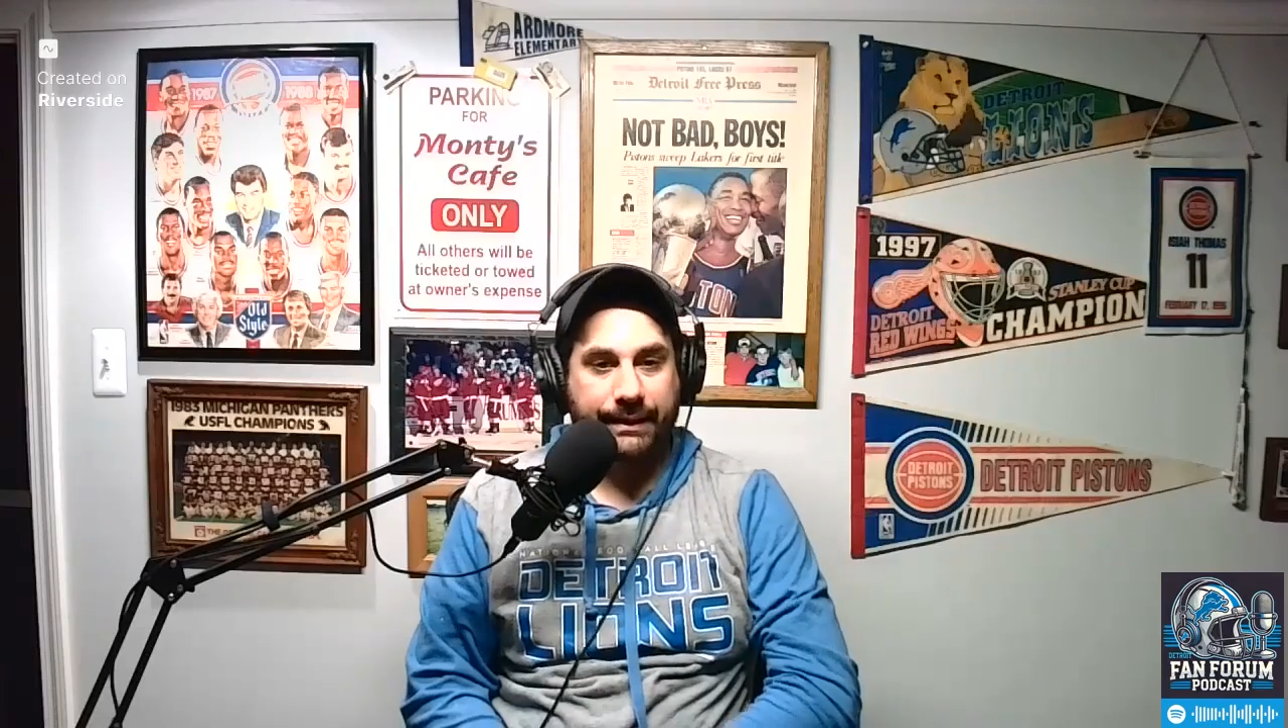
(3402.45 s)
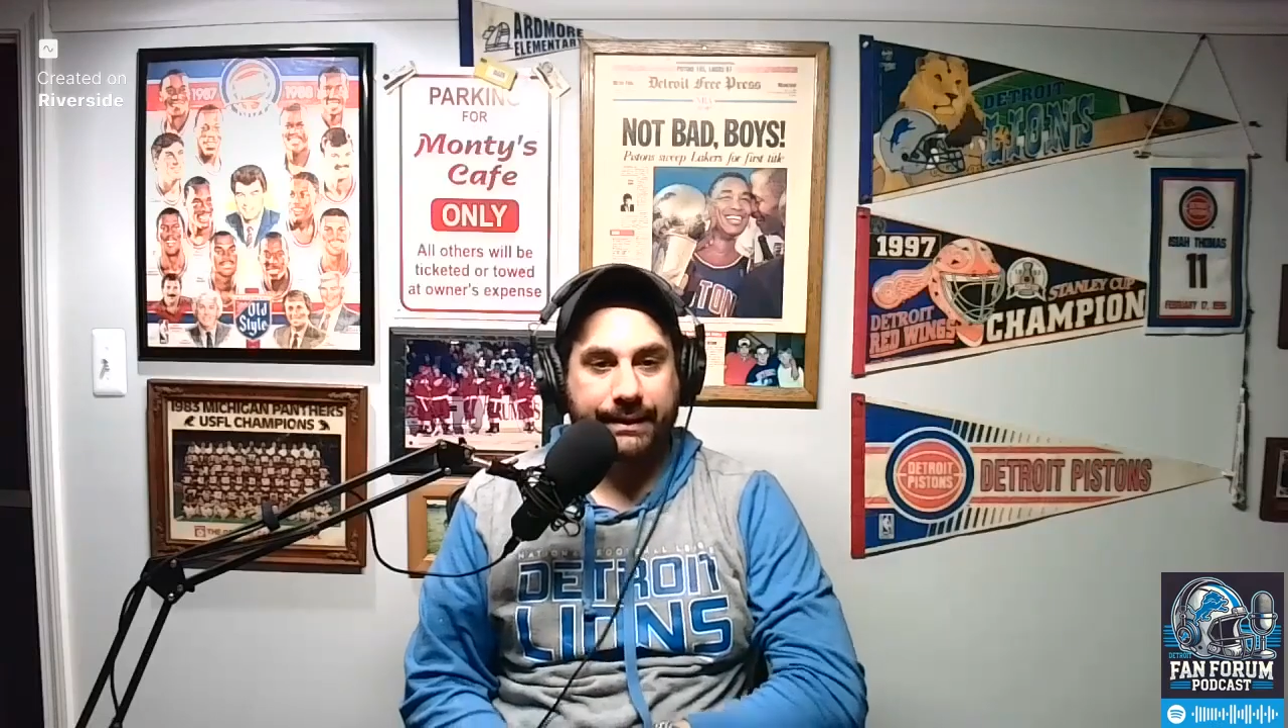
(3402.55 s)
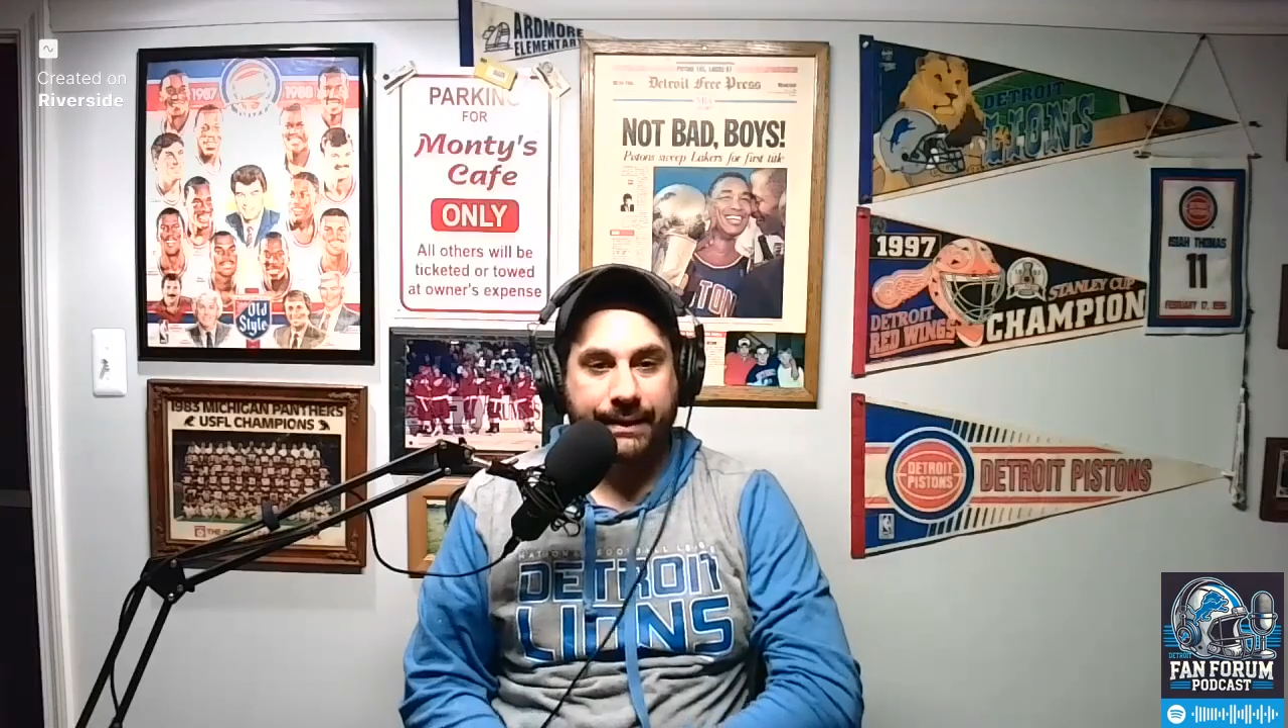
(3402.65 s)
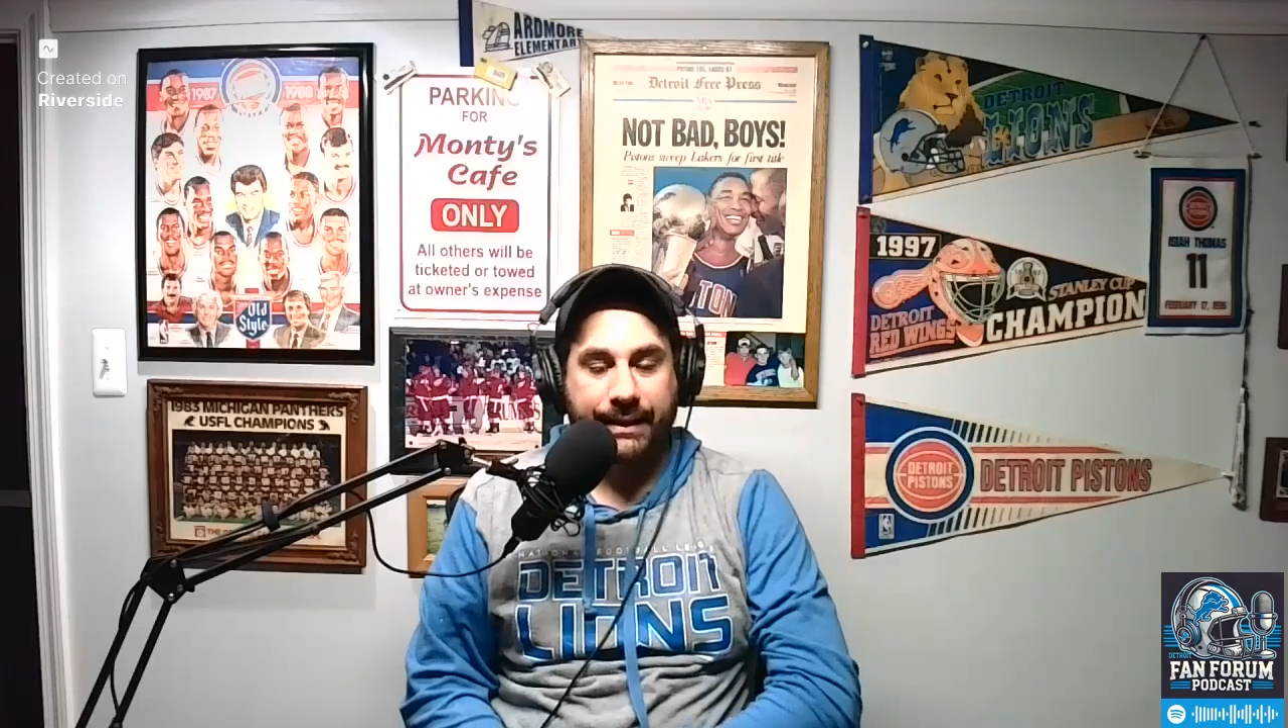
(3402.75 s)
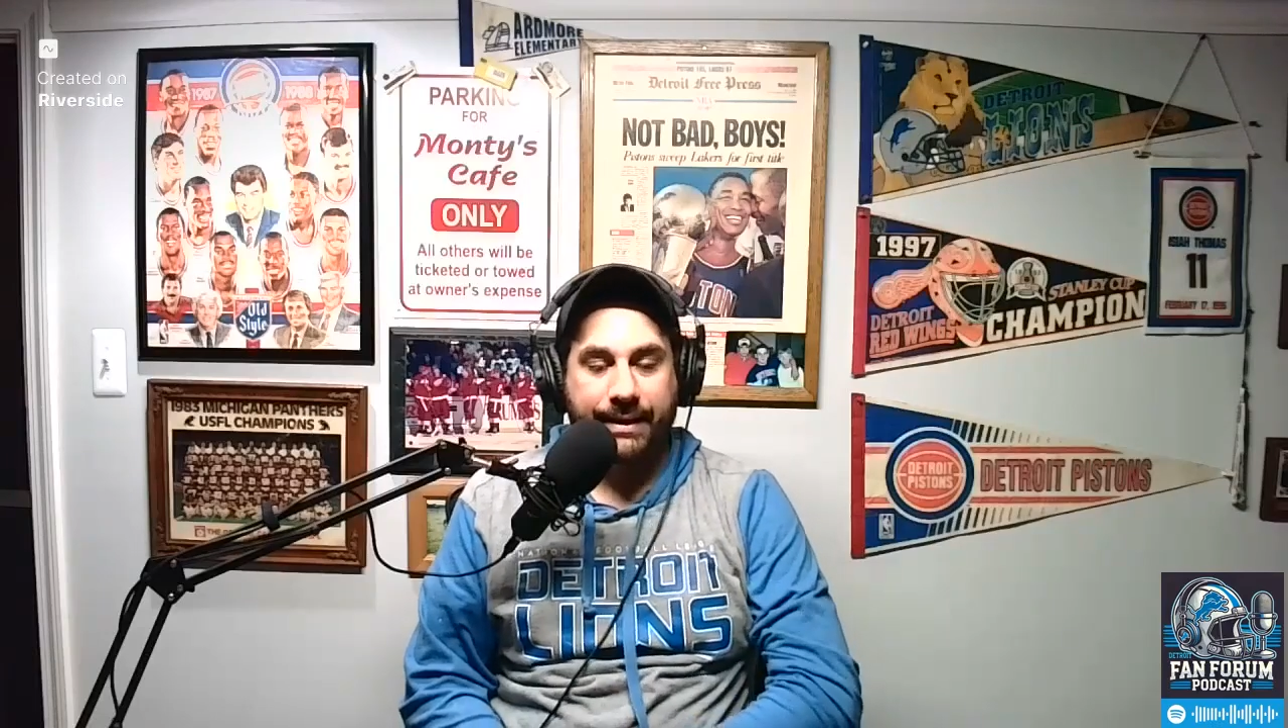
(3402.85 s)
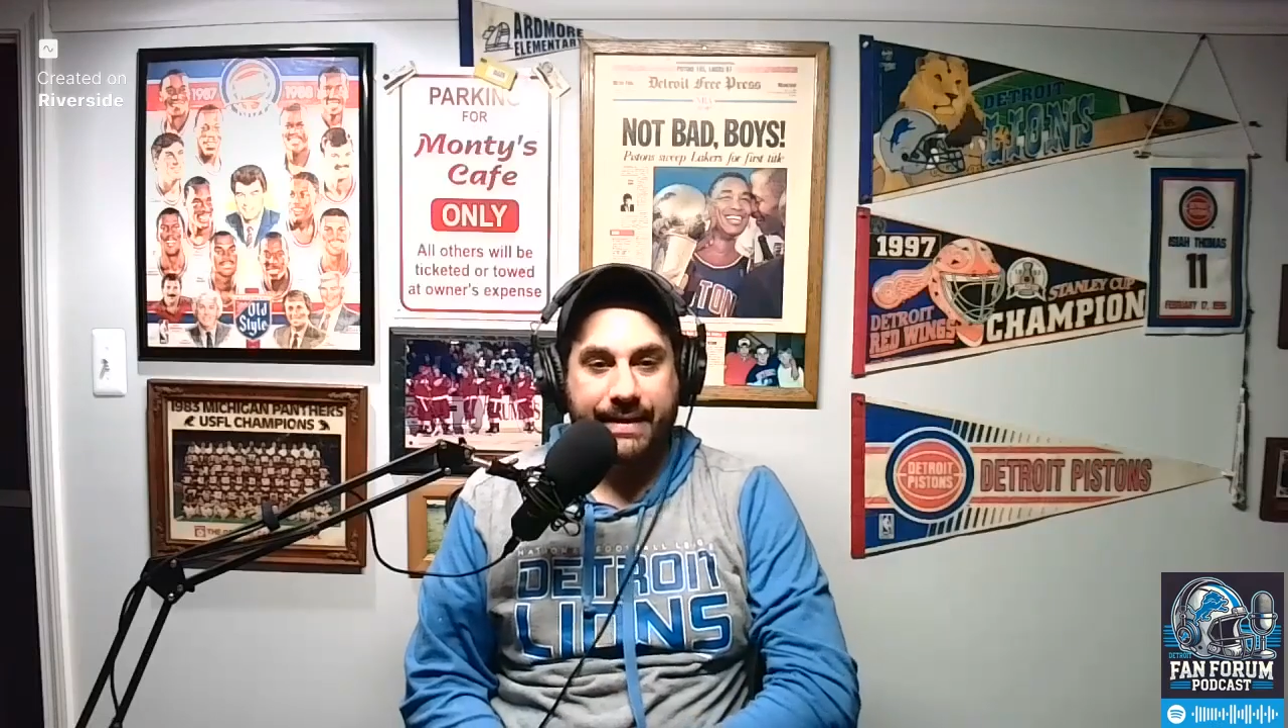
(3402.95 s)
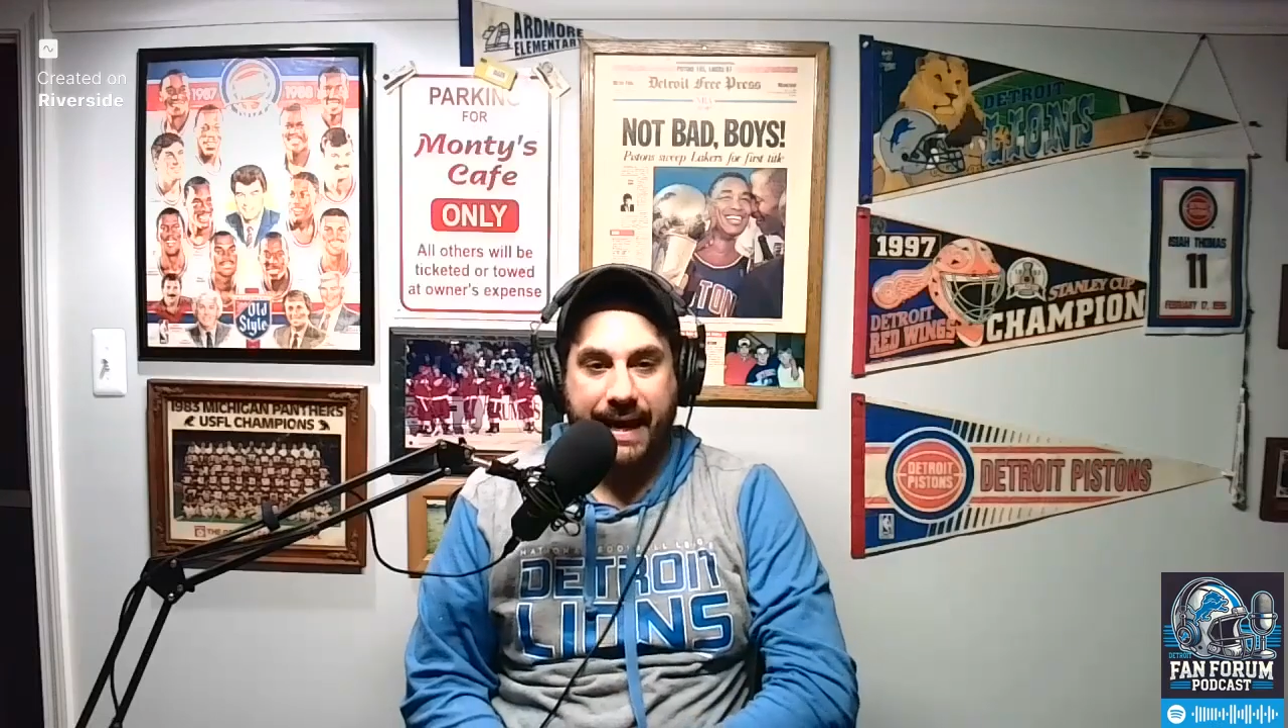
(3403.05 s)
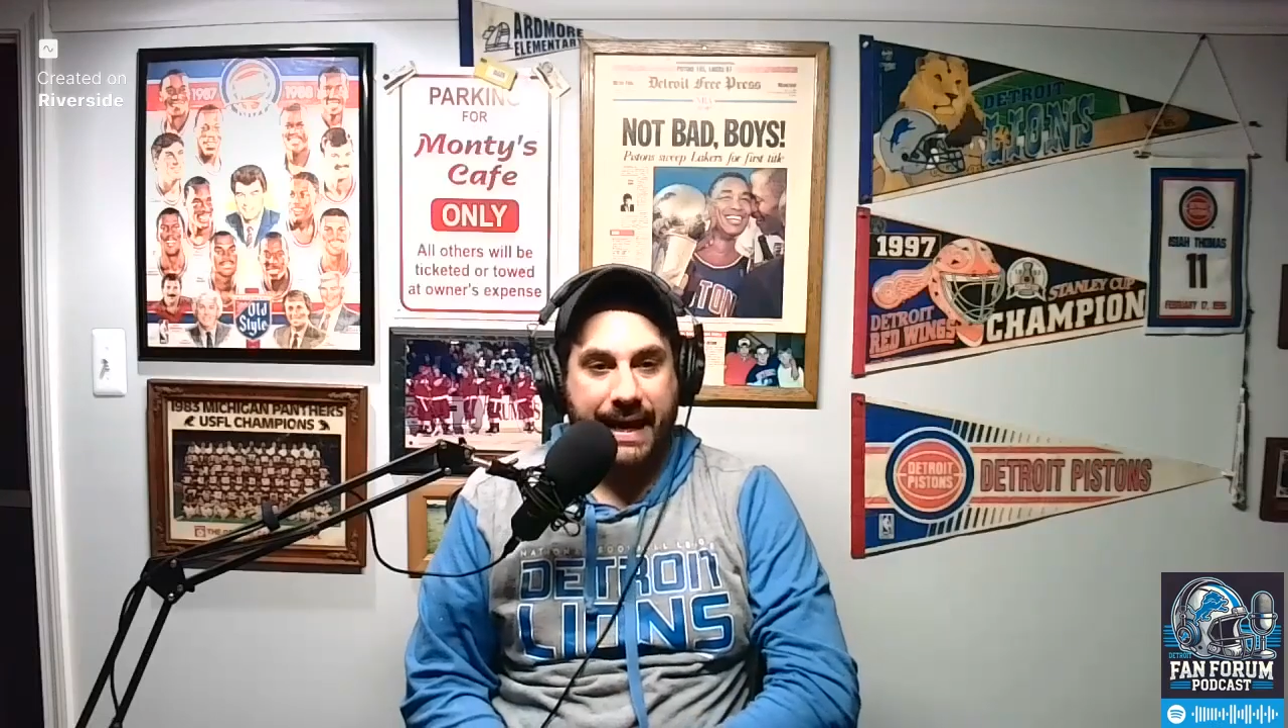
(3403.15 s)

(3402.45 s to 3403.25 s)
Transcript: Like, that